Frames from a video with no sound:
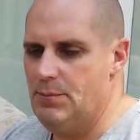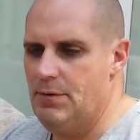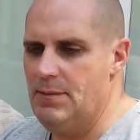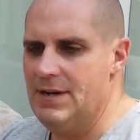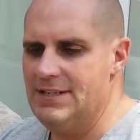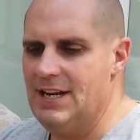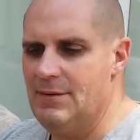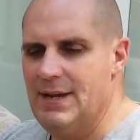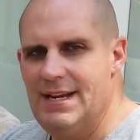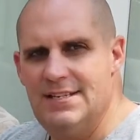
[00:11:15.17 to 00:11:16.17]
probably makes it a little
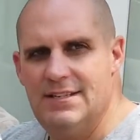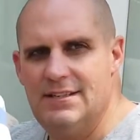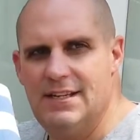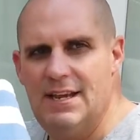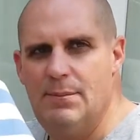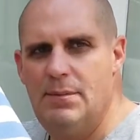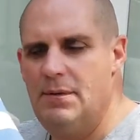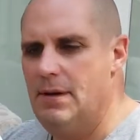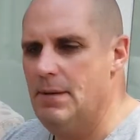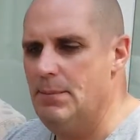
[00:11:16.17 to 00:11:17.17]
bit easier to keep
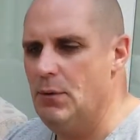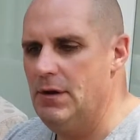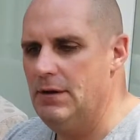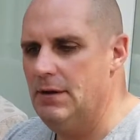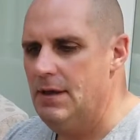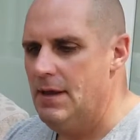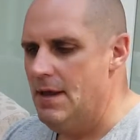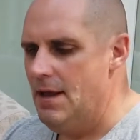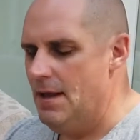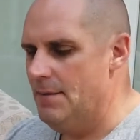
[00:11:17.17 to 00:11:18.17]
buoyant,
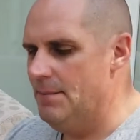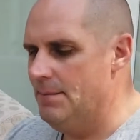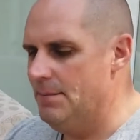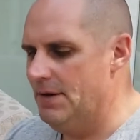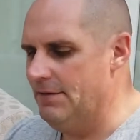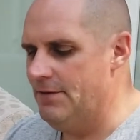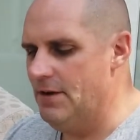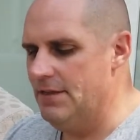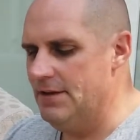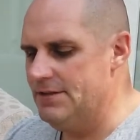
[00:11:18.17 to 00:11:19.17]
but I
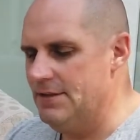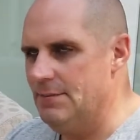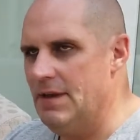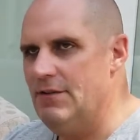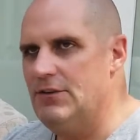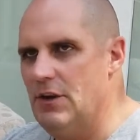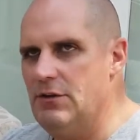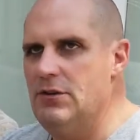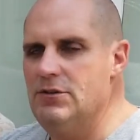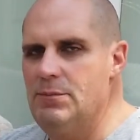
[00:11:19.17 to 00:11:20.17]
find that if I
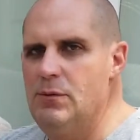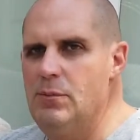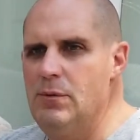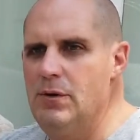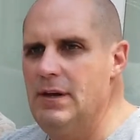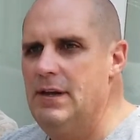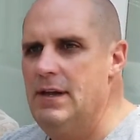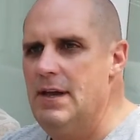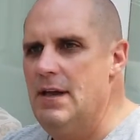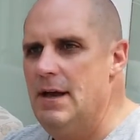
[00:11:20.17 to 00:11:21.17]
don't use a pool buoy,
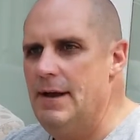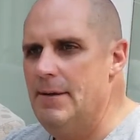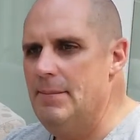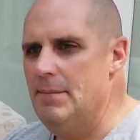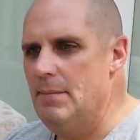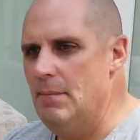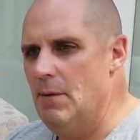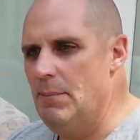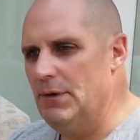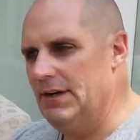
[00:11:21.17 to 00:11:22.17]
my
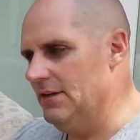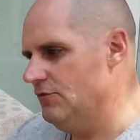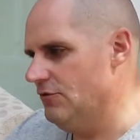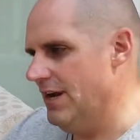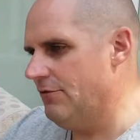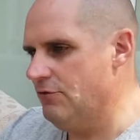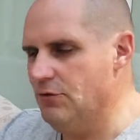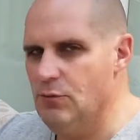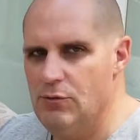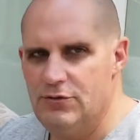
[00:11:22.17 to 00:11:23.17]
body can drag through
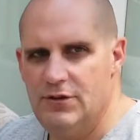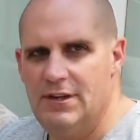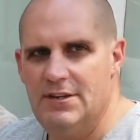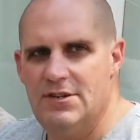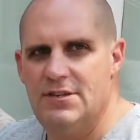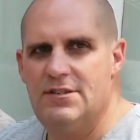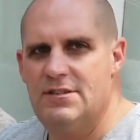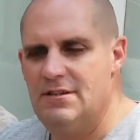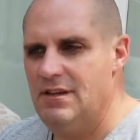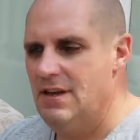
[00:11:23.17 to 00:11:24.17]
the water, and it
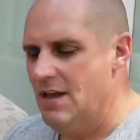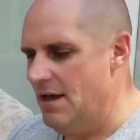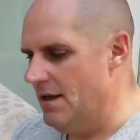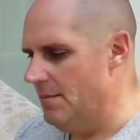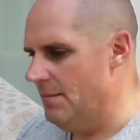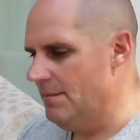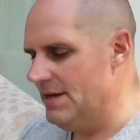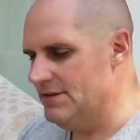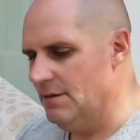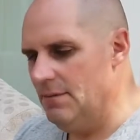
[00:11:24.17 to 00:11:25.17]
just
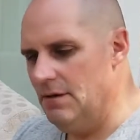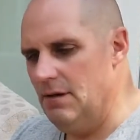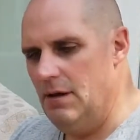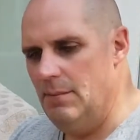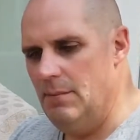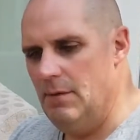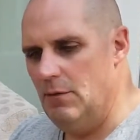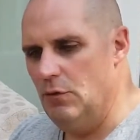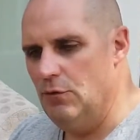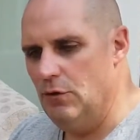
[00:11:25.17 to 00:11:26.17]
means I'm
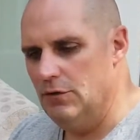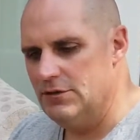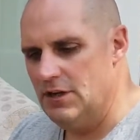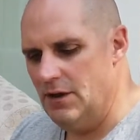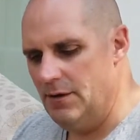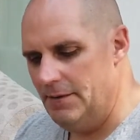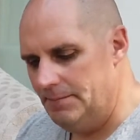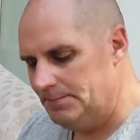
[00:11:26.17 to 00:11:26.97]
an awful lot slower.